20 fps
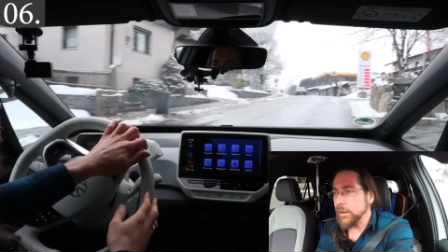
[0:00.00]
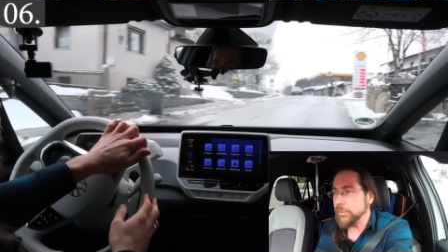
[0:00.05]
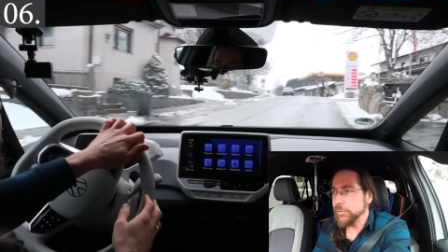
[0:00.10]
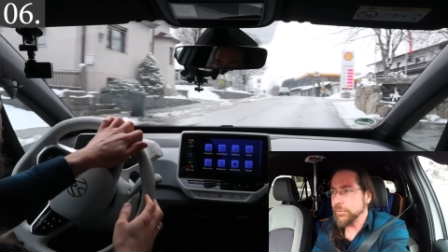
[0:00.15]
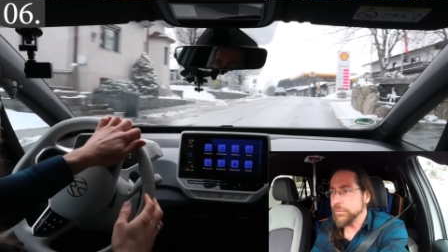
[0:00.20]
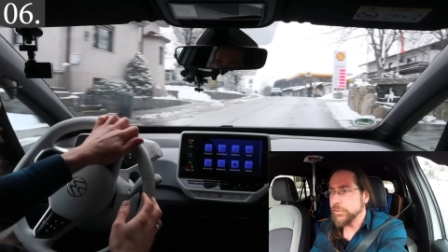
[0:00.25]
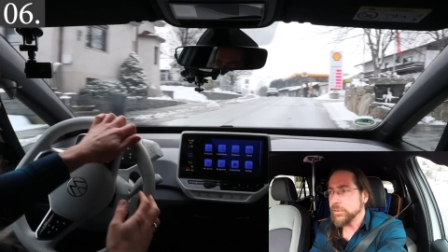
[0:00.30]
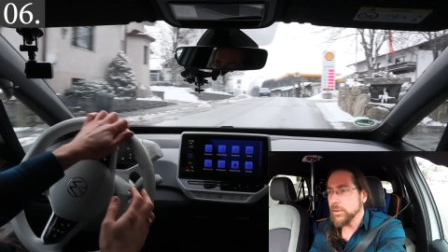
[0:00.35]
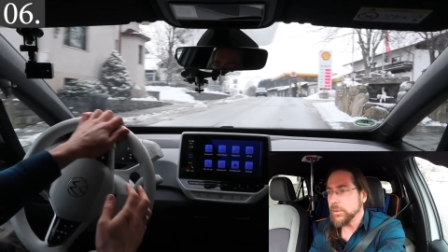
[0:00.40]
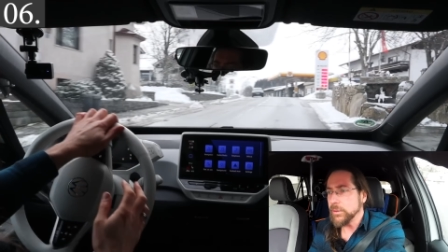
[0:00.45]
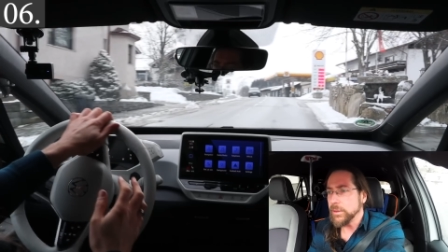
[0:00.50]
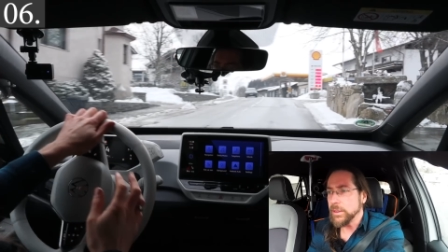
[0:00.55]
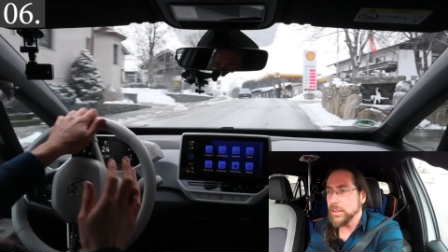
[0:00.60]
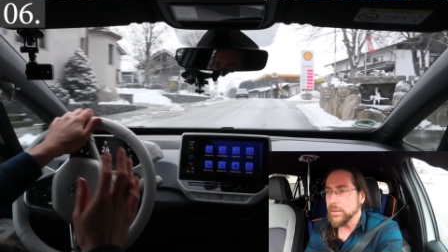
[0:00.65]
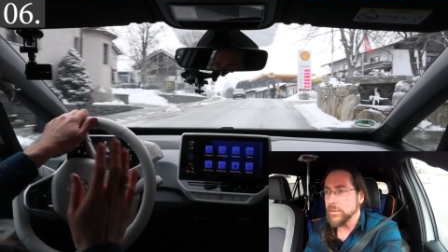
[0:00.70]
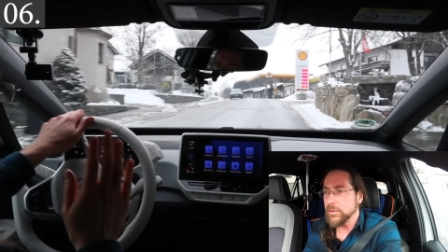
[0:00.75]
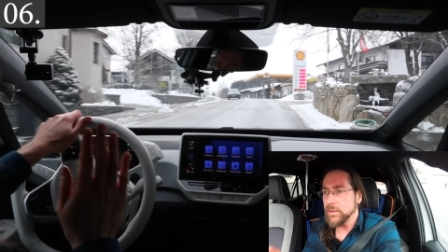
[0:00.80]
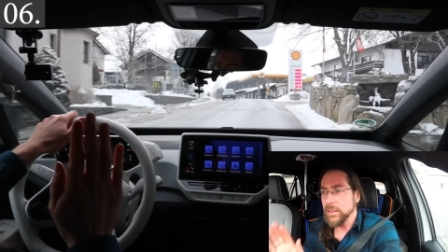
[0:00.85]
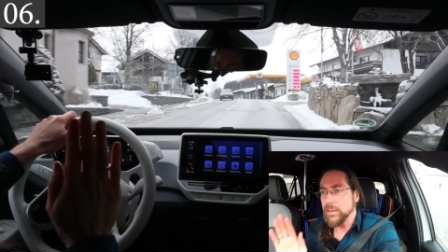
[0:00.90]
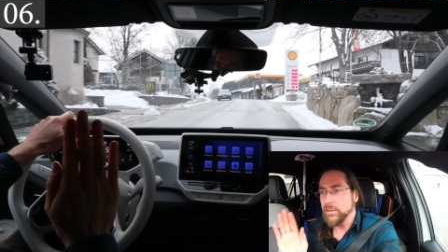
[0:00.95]
So
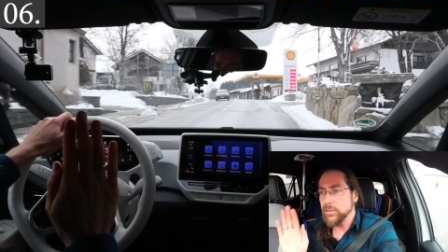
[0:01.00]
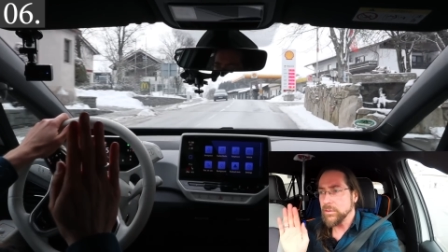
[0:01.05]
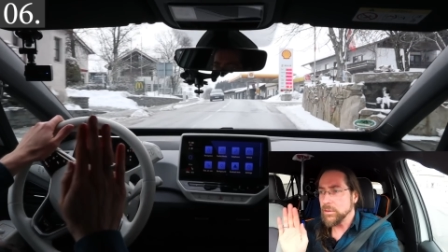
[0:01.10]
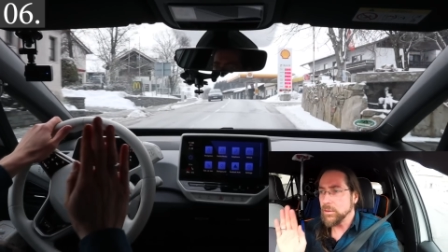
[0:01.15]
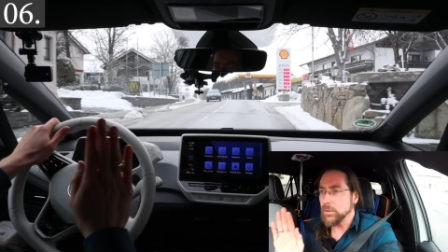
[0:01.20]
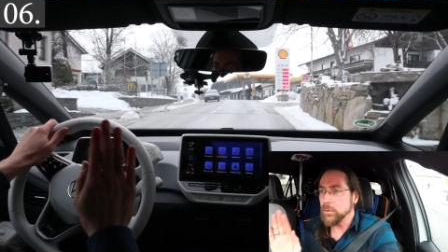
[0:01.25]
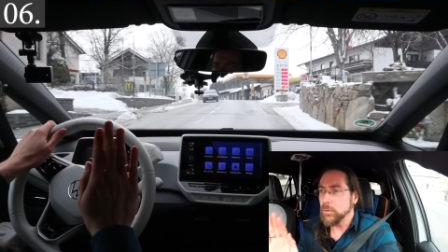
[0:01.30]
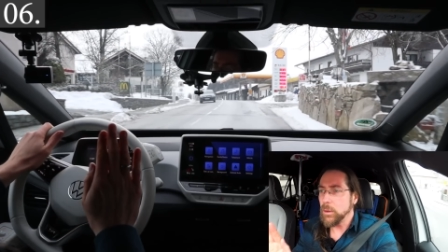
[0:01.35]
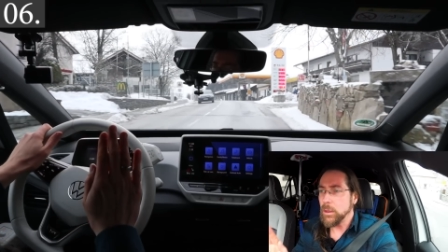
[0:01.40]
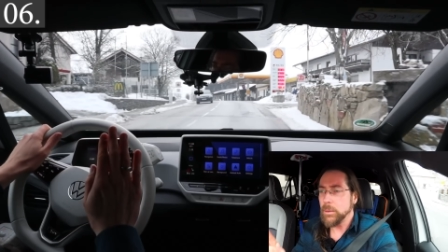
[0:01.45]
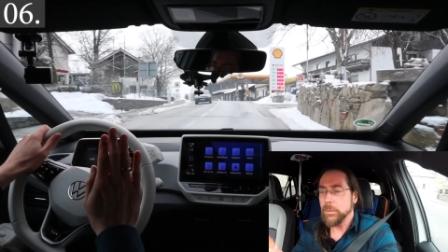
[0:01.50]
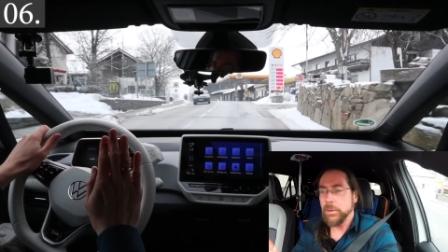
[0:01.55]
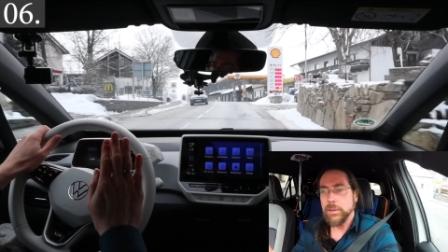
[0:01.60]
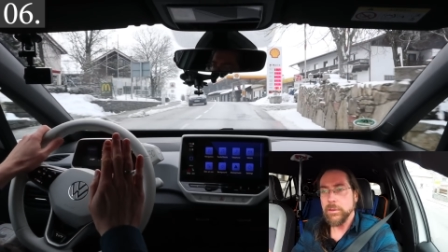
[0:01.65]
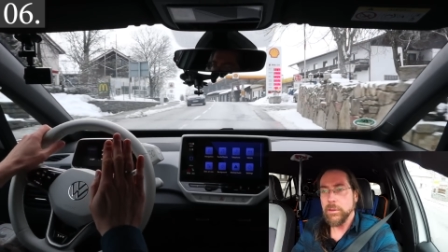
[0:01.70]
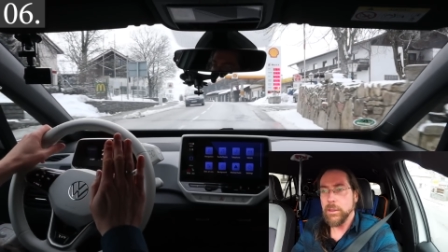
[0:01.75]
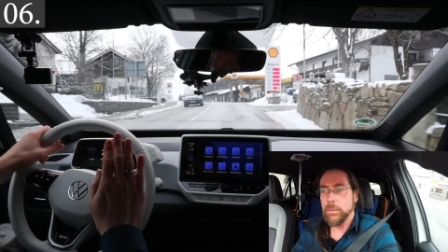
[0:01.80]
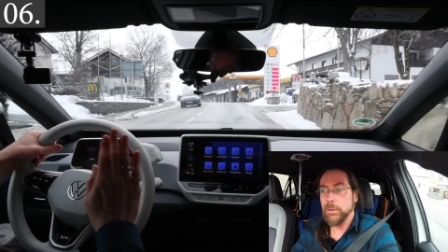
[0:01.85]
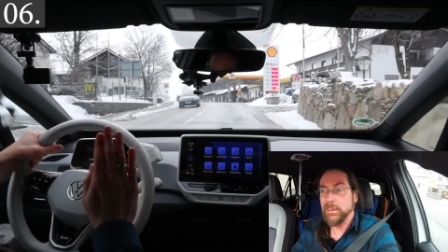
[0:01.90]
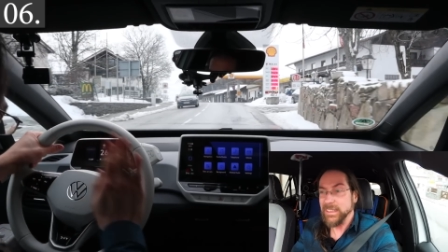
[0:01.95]
it's
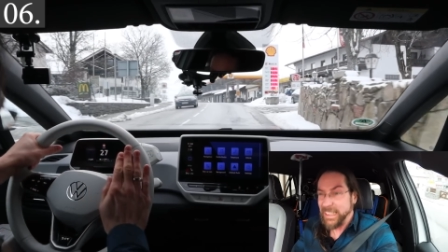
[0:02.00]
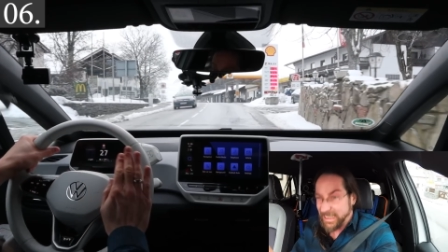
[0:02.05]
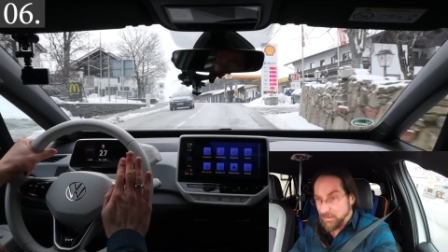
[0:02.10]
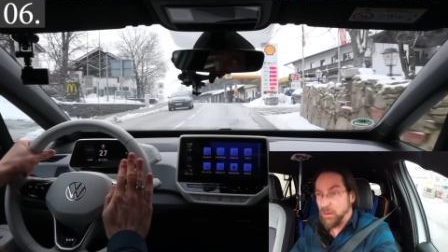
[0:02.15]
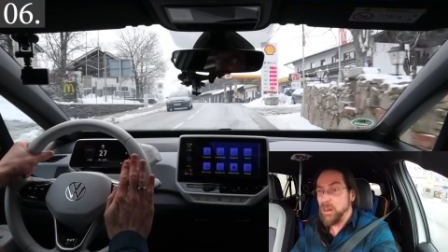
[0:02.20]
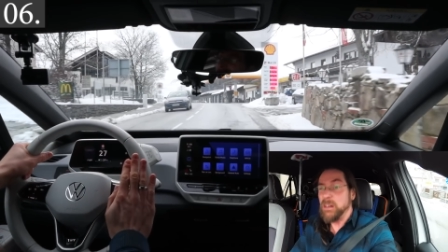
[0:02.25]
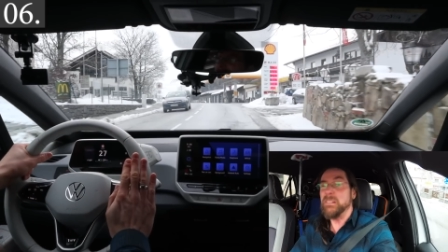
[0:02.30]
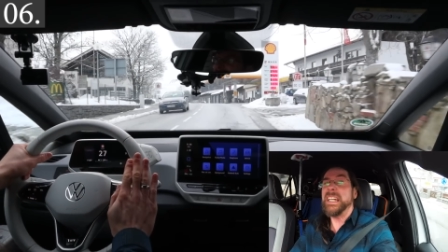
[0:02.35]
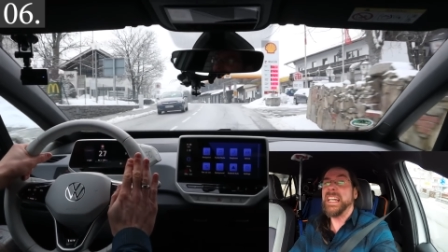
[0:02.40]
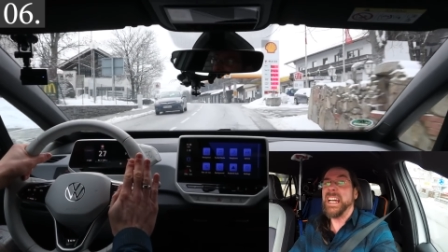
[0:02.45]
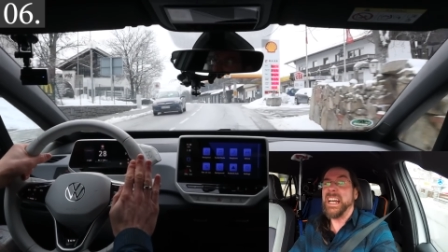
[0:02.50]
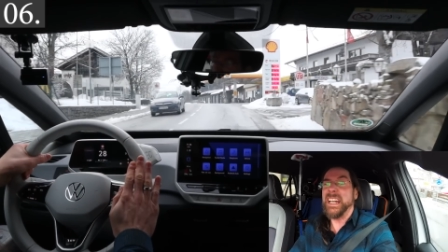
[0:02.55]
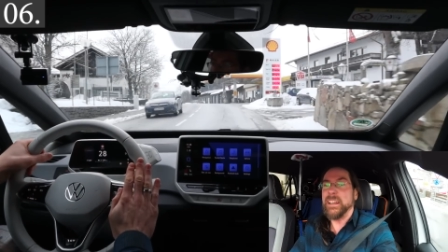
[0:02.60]
normal, and then oh my god,